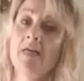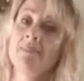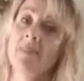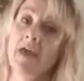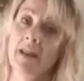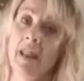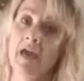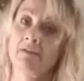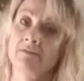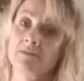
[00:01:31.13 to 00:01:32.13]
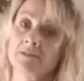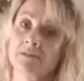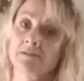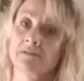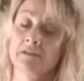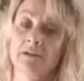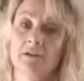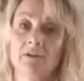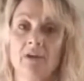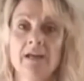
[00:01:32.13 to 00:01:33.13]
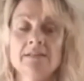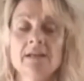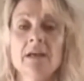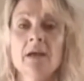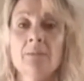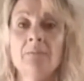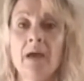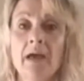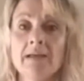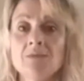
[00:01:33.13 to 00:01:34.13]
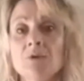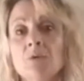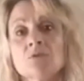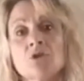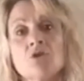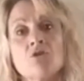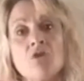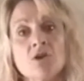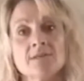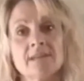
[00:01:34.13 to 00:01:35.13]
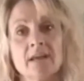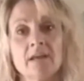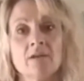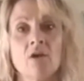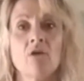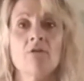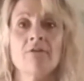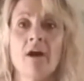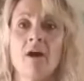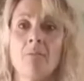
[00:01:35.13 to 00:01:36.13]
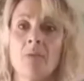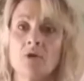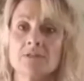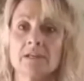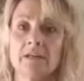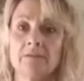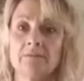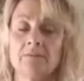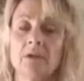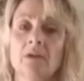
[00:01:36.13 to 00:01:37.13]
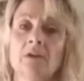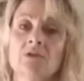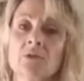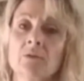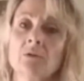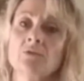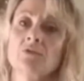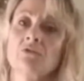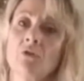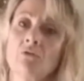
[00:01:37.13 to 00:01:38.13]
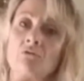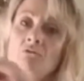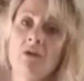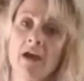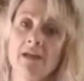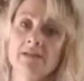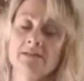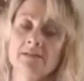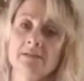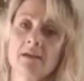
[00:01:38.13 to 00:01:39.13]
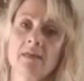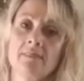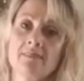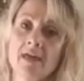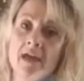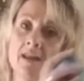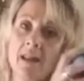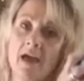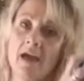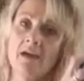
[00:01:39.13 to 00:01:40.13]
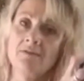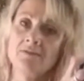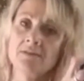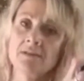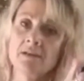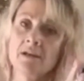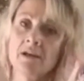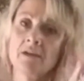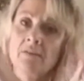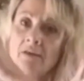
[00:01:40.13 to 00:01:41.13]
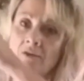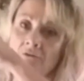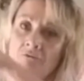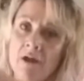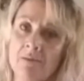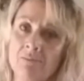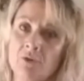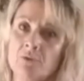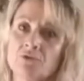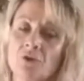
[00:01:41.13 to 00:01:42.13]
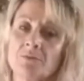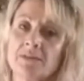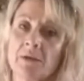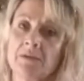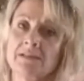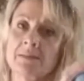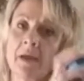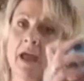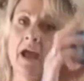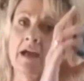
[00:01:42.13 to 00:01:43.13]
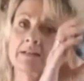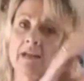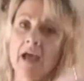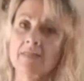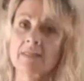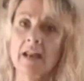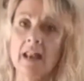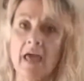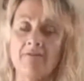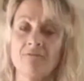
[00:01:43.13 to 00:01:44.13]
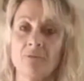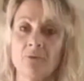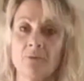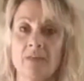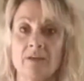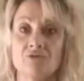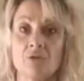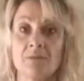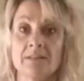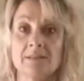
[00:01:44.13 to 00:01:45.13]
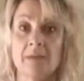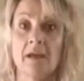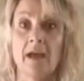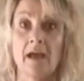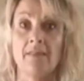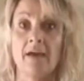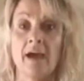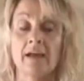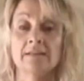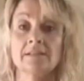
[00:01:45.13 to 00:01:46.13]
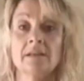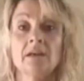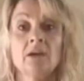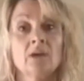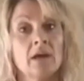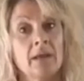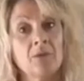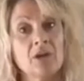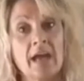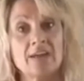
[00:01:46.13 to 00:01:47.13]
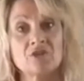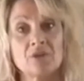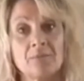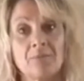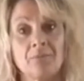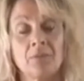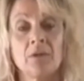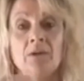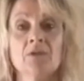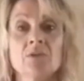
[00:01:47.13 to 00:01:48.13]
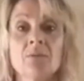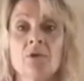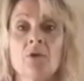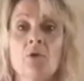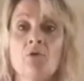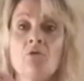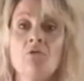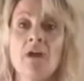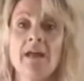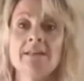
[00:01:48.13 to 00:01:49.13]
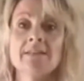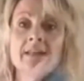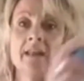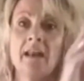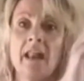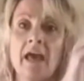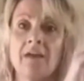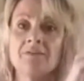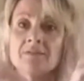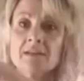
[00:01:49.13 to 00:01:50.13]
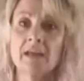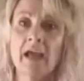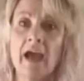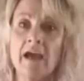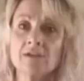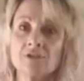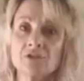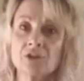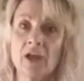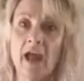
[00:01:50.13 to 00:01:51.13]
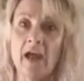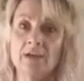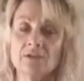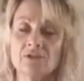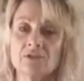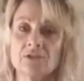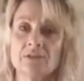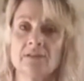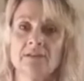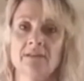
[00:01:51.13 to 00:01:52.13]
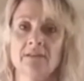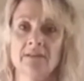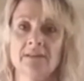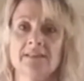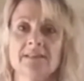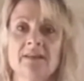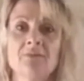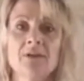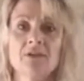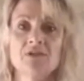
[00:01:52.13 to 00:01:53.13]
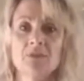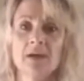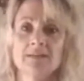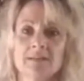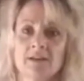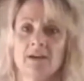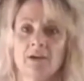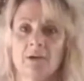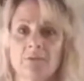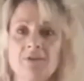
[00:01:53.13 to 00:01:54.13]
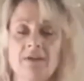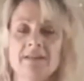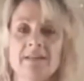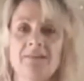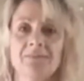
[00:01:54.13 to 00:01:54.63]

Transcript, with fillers: then left, all right? we're going to cross it over our body. So I'm going to throw right, then left, and then the right ball will drop down into my hand and the left ball will then drop into my other hand. And I'm going to catch them. So I'm going to go right, left, catch, catch. Let's see if we can do it. Are we ready?